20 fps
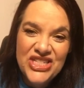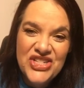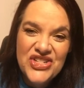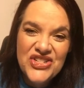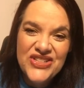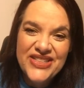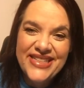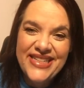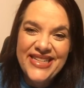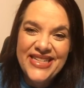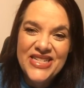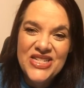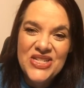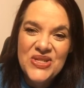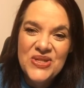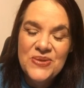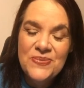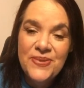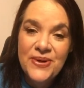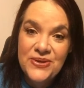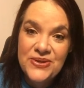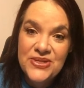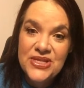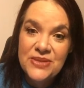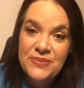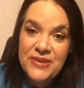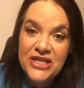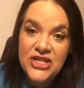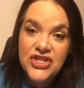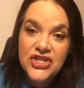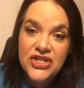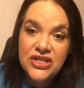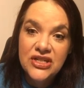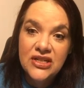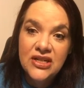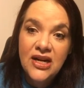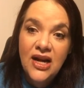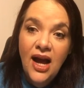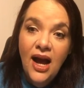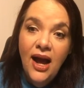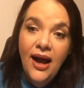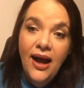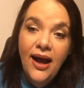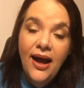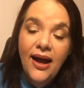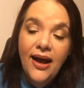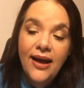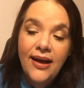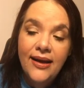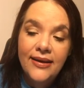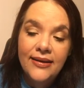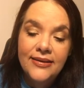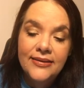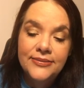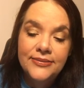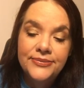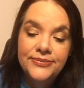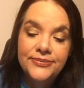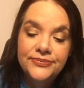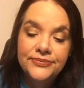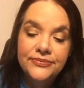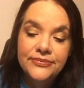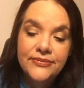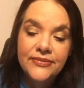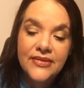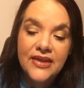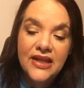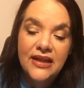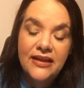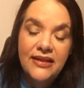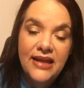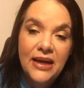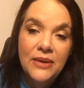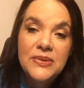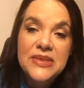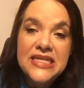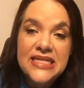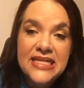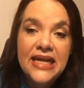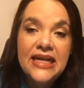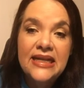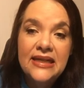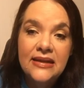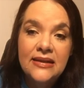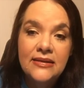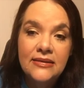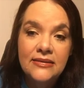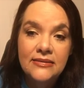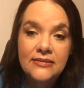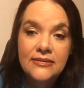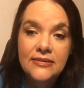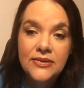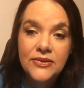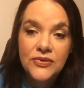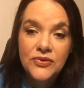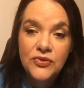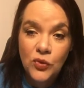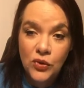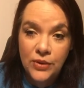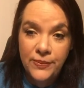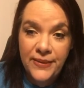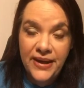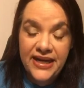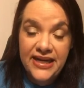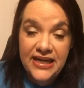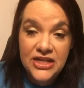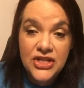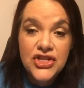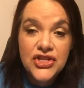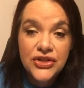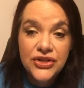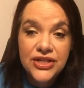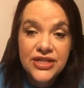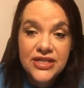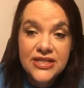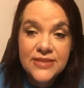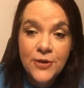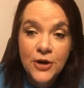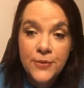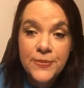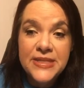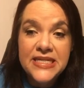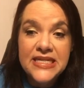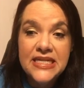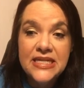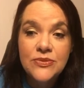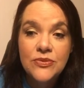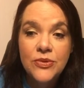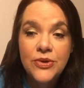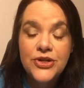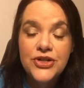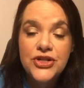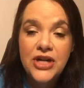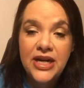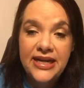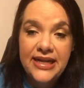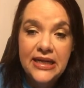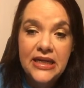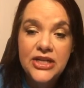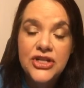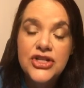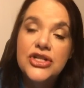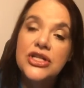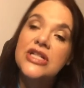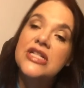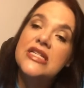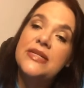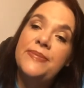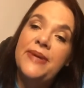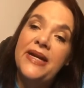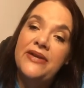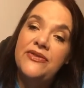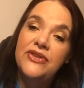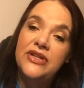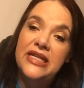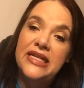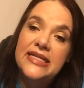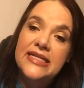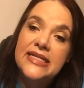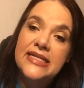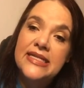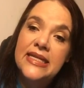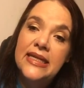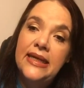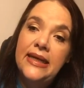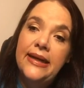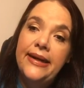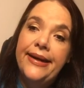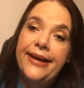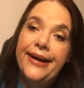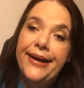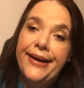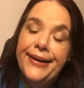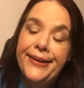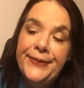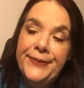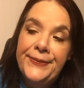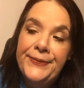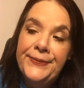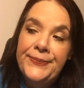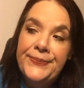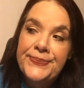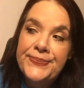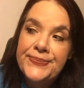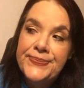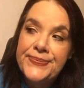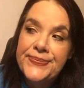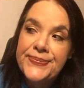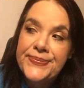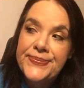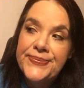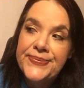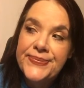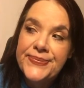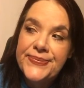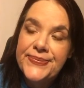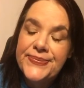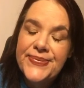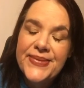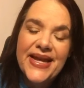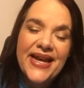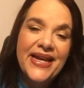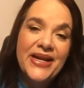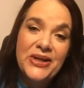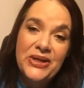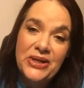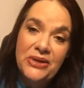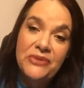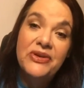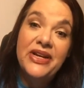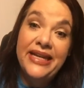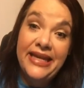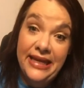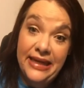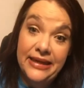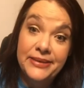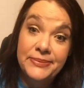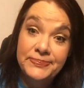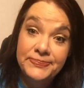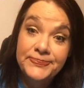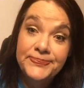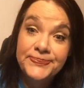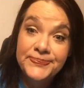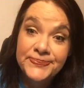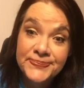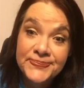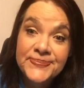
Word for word: eventually to post the picture um, that was taken for my insurance purposes when we were trying to get insurance to pay for this. Um, I don't know if I can.